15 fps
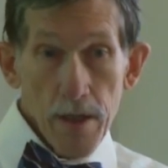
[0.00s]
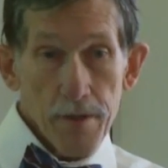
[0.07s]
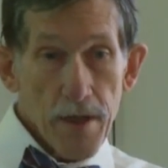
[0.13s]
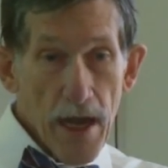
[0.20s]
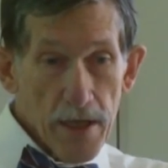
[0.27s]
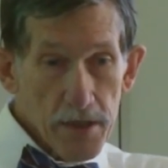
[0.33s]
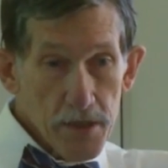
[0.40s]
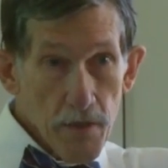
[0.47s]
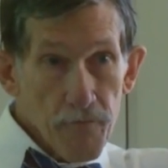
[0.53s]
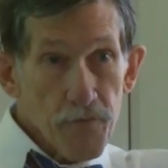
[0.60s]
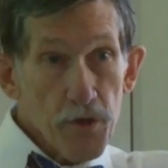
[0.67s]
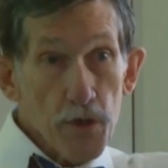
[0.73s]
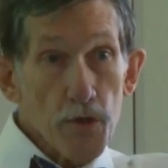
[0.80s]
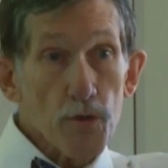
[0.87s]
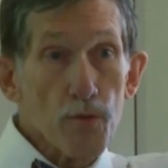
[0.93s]
That's a
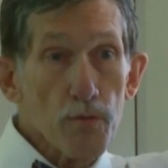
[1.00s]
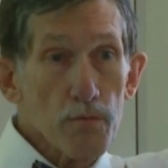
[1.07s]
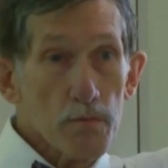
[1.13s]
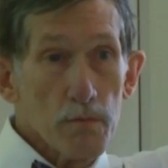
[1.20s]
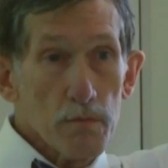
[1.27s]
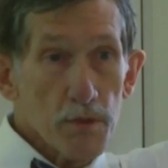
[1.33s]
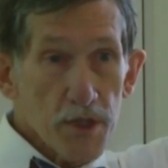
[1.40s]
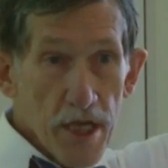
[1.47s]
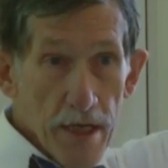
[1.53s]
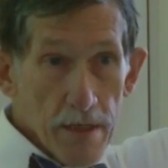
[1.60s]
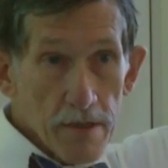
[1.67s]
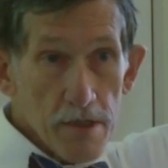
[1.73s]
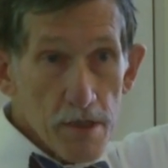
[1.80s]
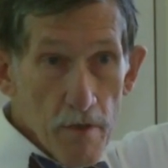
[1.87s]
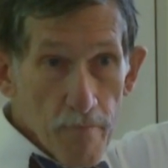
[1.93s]
few
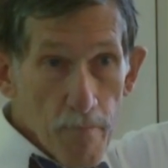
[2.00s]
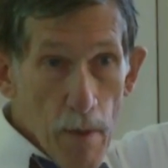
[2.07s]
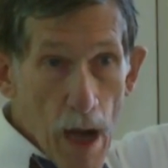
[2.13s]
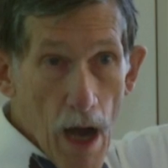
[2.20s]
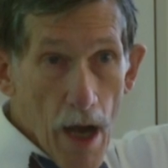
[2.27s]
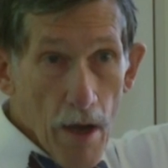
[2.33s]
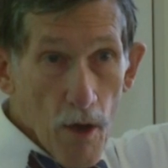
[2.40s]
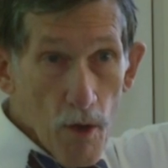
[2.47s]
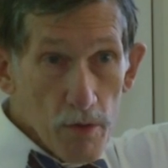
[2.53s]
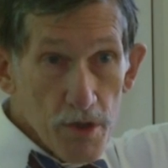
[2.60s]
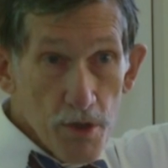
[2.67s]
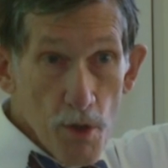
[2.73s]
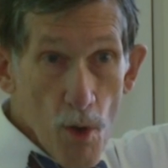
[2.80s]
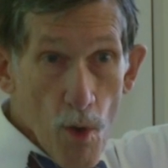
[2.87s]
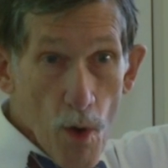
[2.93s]
tens of
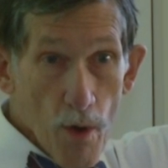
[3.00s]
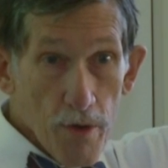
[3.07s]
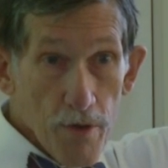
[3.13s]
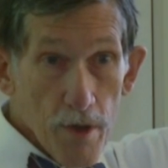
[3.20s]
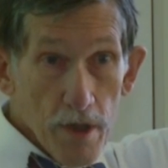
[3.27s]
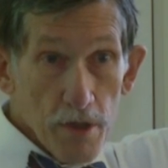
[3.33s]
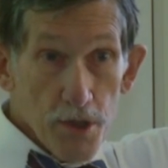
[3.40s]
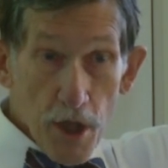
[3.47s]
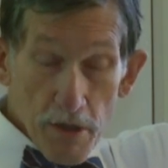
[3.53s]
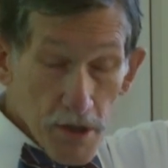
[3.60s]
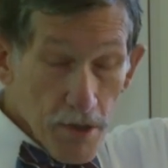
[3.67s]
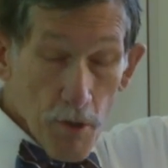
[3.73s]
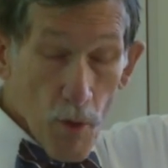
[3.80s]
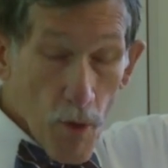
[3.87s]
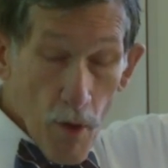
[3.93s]
miles north,
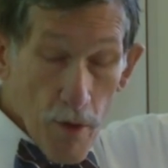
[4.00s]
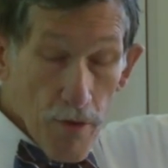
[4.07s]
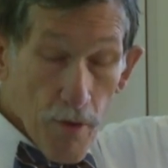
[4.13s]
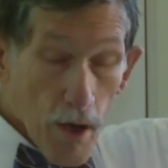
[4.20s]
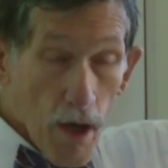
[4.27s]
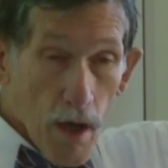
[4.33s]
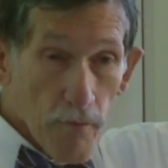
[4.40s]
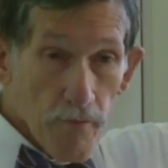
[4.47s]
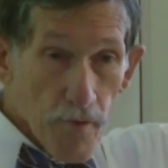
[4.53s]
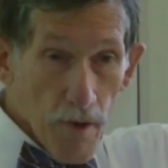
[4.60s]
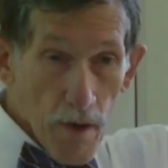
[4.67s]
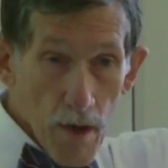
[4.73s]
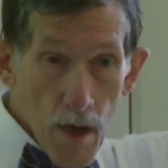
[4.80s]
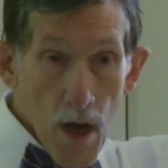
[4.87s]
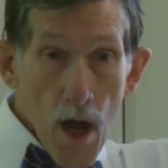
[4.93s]
just north of
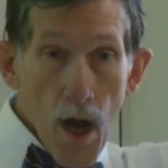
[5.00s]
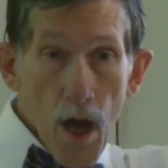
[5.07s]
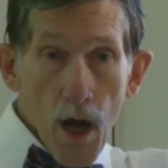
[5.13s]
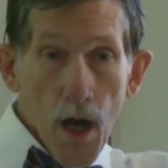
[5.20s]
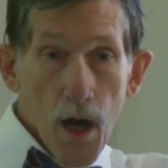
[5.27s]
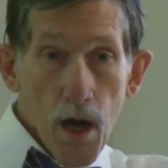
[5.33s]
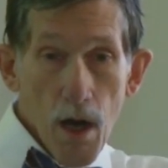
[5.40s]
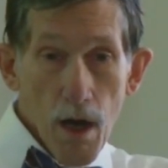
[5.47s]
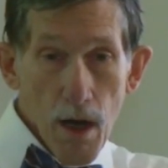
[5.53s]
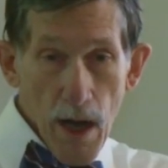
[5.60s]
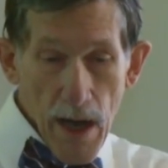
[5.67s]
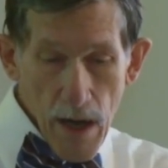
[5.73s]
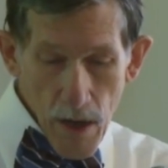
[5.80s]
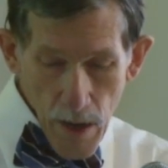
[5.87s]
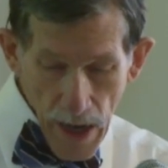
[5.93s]

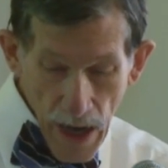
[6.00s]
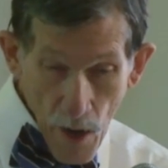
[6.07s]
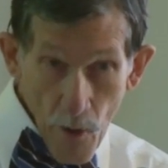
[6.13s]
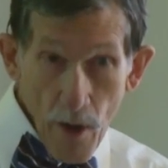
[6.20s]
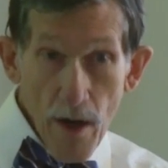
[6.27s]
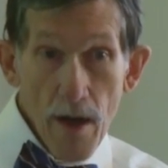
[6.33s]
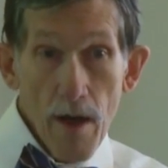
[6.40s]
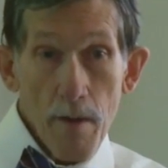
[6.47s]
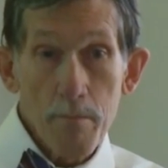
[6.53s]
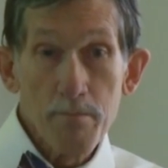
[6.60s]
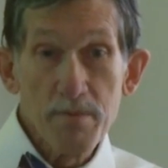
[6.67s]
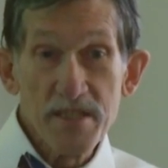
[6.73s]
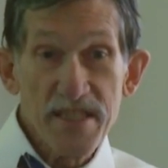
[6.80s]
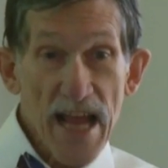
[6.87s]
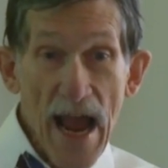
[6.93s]
our
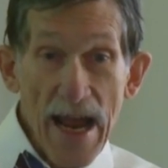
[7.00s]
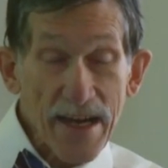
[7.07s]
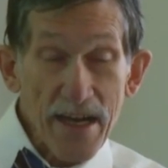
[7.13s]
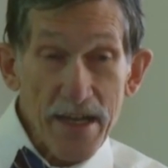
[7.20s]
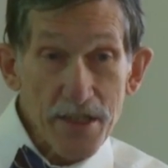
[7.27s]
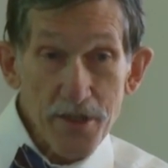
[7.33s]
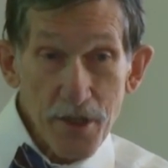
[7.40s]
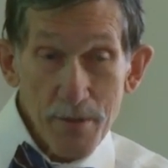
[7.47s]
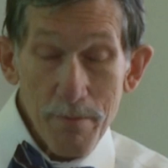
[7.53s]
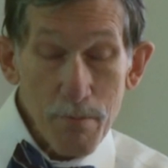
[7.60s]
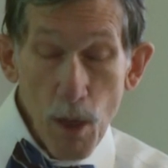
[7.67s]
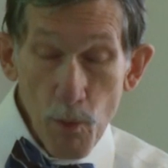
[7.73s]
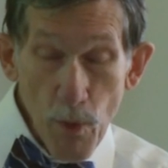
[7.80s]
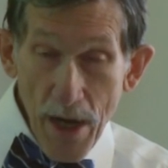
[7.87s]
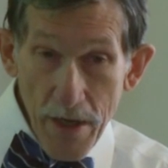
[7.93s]
Daggett
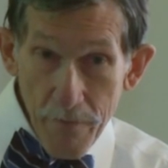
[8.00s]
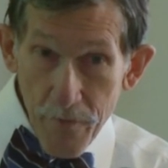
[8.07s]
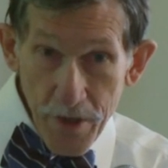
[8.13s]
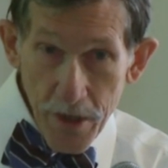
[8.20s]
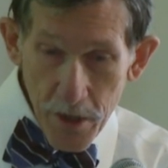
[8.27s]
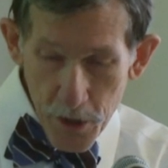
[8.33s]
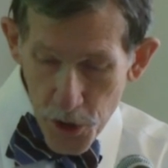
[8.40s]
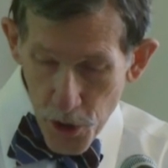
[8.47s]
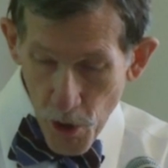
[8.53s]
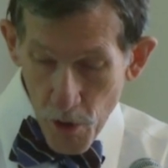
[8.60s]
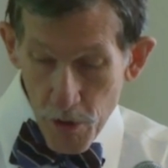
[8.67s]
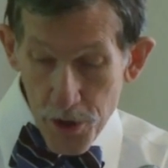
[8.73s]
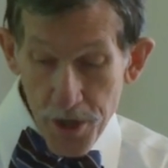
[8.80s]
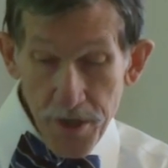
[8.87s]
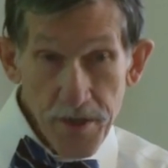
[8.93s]
Moravian
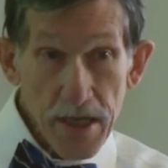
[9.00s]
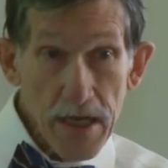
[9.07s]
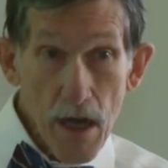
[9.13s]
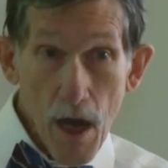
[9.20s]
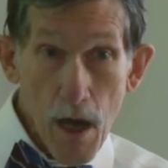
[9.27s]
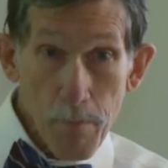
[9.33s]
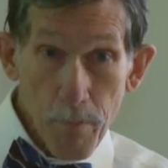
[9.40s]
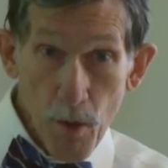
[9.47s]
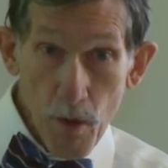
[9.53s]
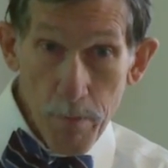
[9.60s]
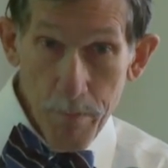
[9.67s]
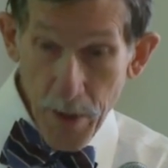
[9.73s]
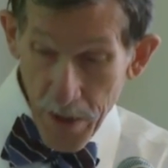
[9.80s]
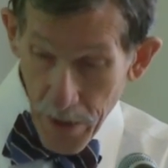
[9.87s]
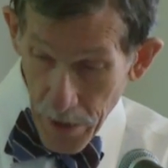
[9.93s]
Church in the Upper
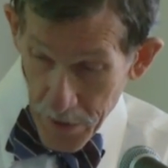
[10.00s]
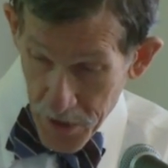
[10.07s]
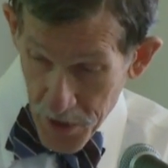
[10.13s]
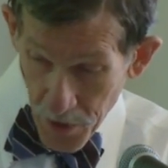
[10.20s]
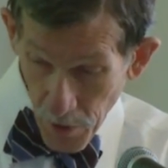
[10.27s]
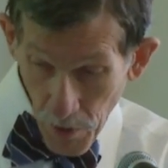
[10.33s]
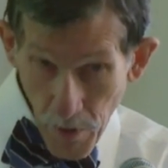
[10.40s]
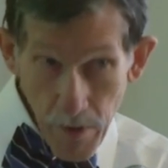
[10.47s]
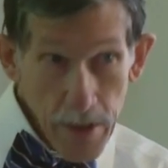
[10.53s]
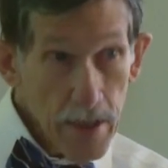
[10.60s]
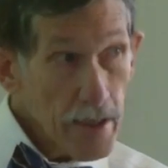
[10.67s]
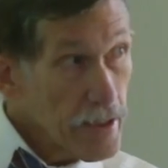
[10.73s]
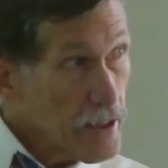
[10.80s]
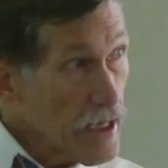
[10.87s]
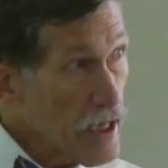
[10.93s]
Peninsula.
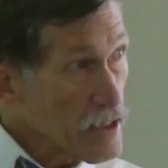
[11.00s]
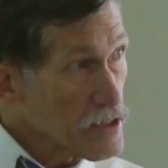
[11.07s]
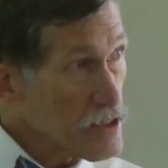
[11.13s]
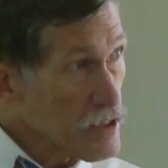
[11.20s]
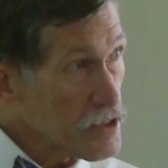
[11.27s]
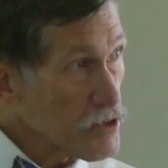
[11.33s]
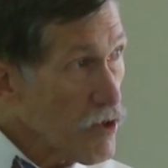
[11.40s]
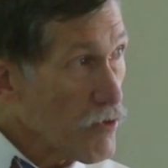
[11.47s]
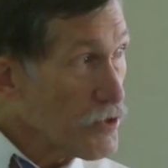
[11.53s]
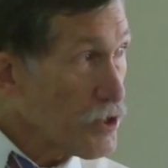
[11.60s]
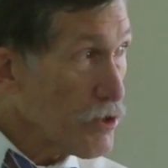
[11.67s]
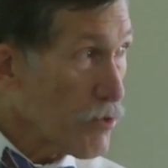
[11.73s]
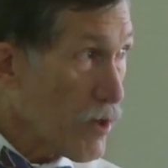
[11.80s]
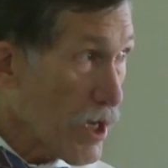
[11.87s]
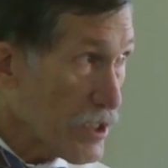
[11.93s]
Yes, it's on
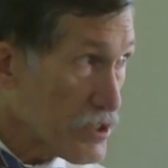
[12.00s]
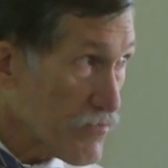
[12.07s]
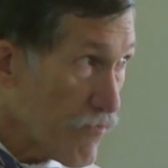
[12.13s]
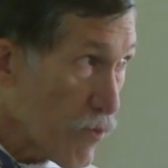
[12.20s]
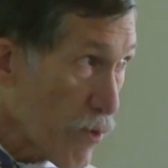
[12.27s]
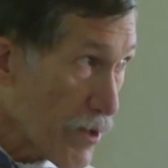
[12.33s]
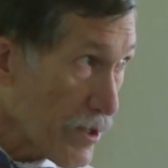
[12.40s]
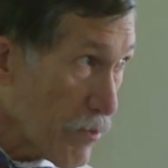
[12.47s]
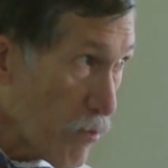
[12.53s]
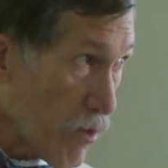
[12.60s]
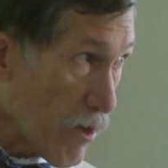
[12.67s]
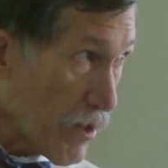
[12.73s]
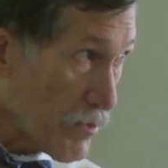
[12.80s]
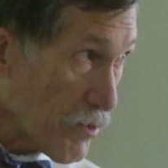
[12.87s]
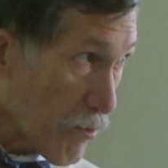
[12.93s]
US
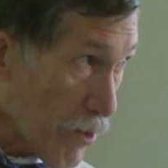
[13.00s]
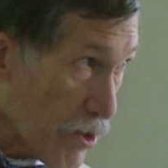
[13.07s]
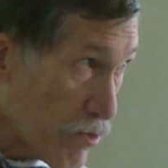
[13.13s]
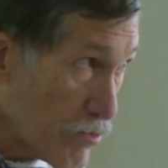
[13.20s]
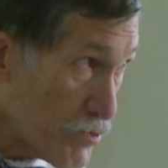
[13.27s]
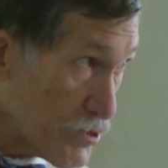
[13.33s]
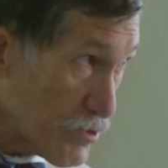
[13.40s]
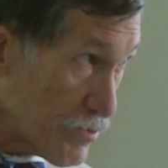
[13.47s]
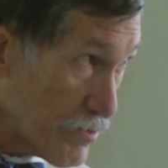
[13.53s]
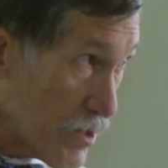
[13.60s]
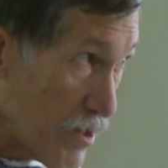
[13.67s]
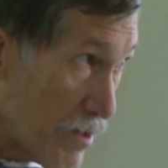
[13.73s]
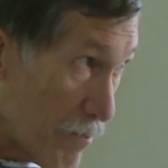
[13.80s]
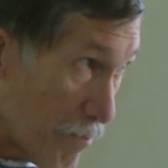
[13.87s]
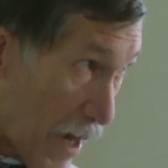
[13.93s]
41, the road to
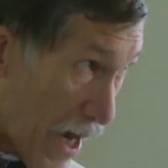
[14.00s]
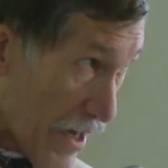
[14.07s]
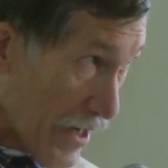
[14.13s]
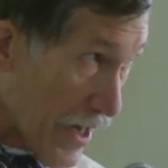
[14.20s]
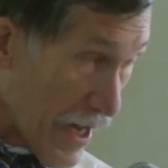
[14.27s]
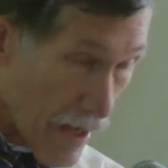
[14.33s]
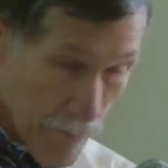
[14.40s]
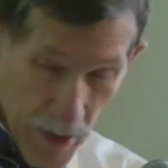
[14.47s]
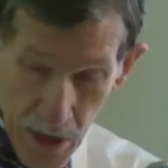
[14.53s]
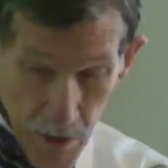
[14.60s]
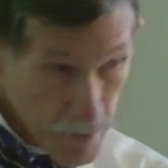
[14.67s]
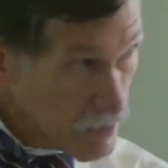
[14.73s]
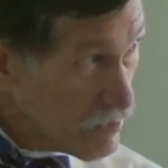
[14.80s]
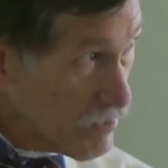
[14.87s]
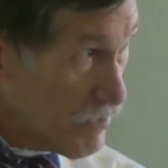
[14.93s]

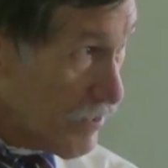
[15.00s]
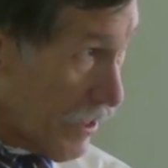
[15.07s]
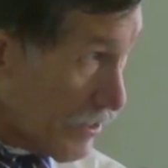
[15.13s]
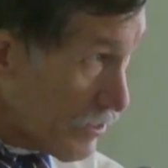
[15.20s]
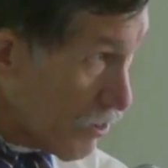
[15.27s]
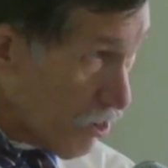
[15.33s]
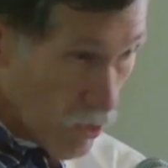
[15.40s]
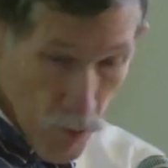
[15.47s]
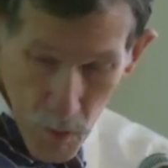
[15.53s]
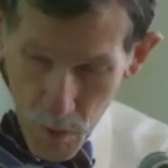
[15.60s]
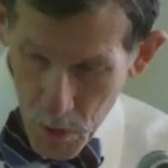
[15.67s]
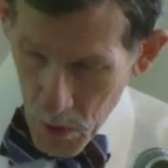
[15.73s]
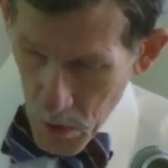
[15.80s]
Miami. They know.